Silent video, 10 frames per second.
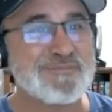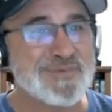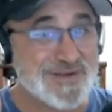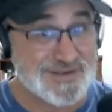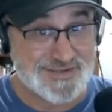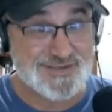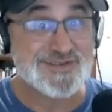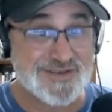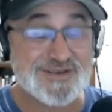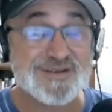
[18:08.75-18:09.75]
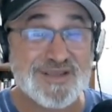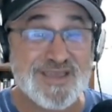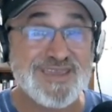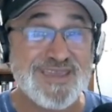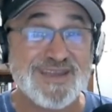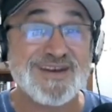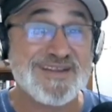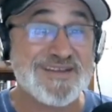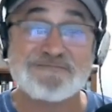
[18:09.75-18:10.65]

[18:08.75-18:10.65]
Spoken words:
But again,